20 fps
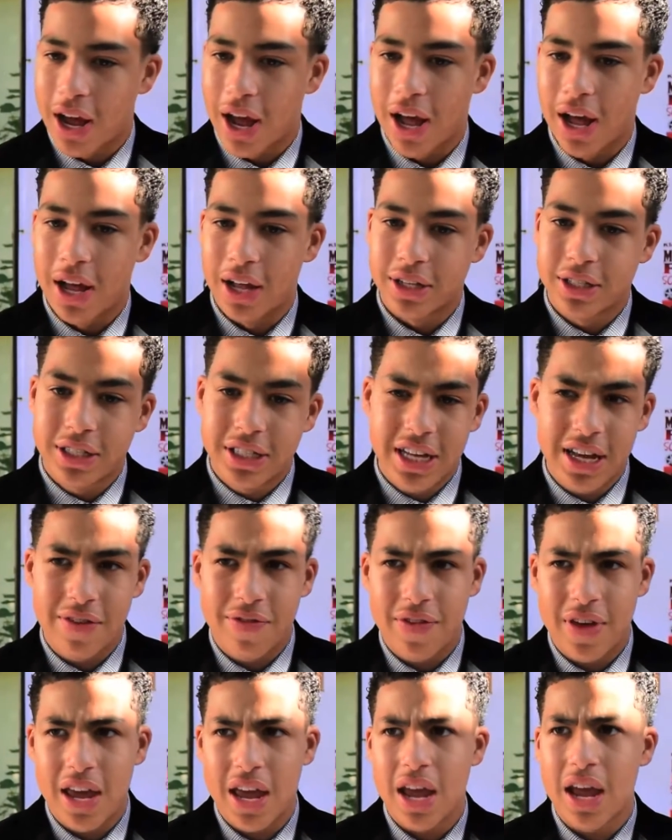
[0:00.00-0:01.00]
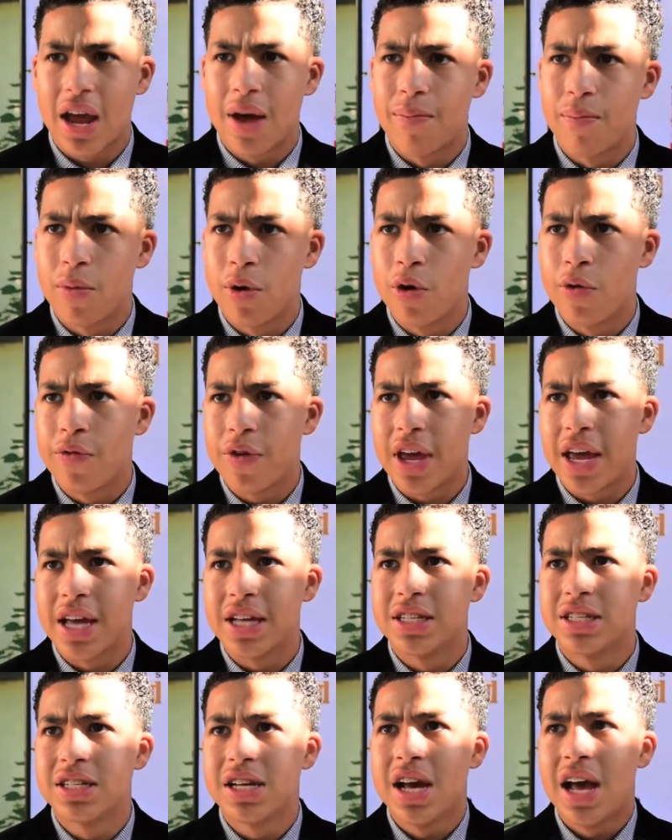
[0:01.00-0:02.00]
uh, TV and
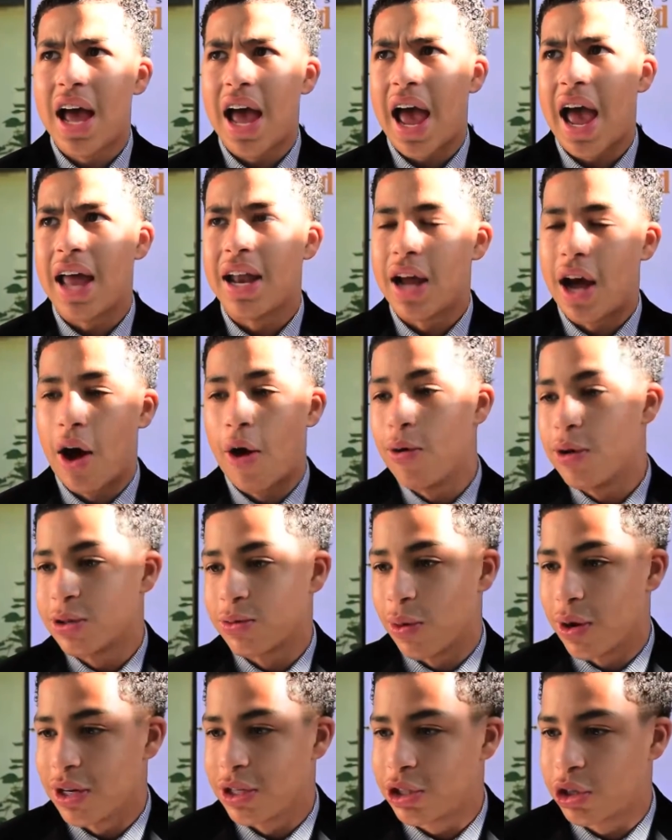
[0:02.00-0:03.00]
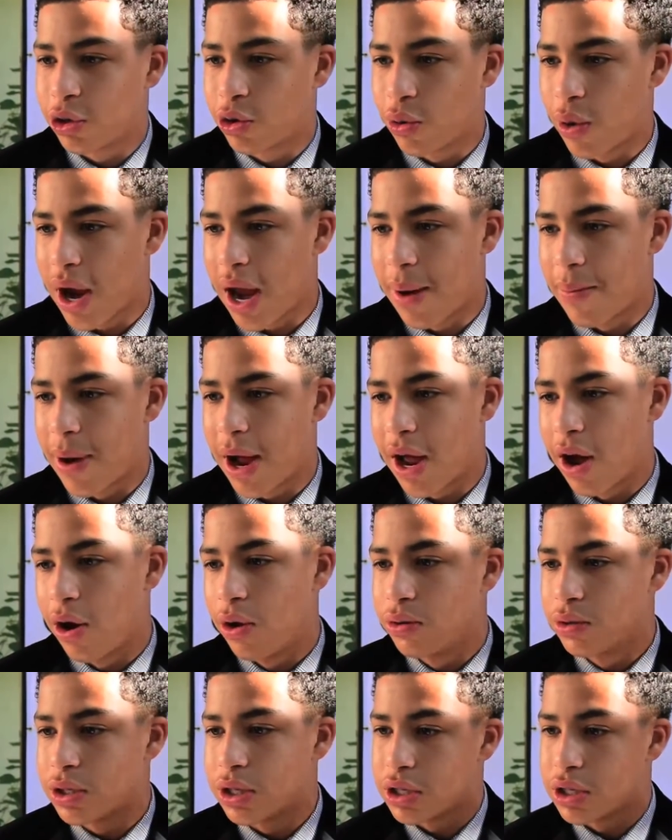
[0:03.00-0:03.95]
movies and always wanted to create my own.